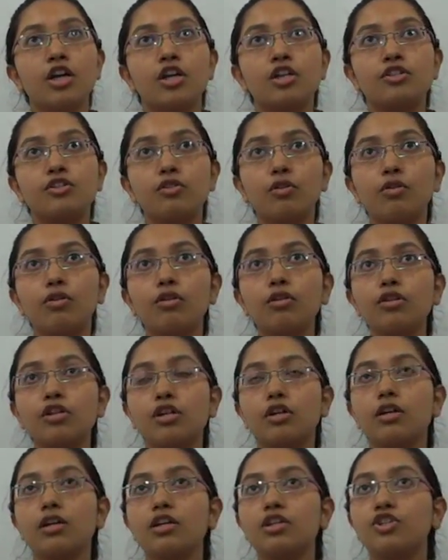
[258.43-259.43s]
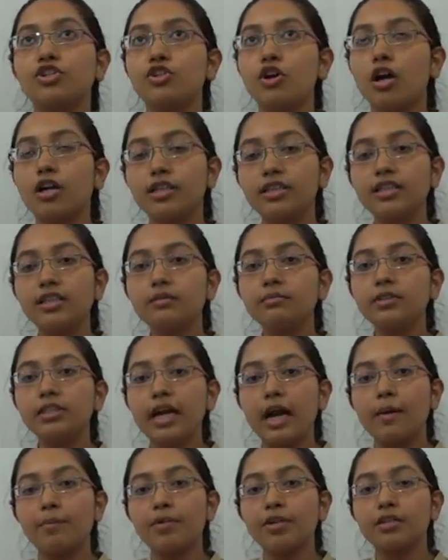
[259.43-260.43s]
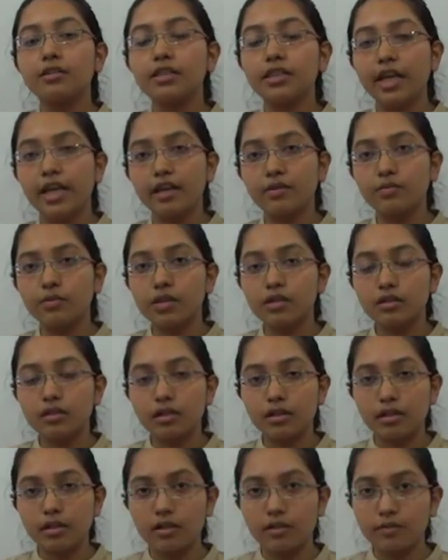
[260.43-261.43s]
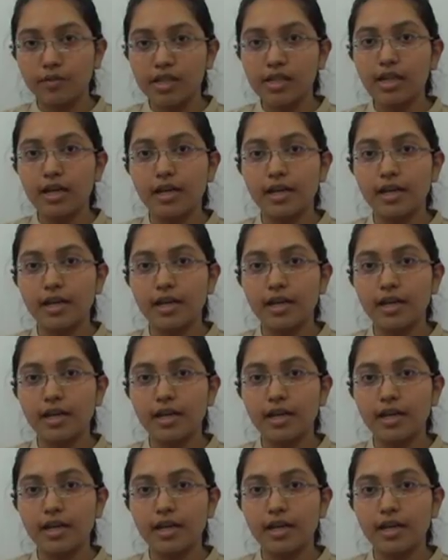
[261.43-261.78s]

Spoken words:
so short-term capital gain will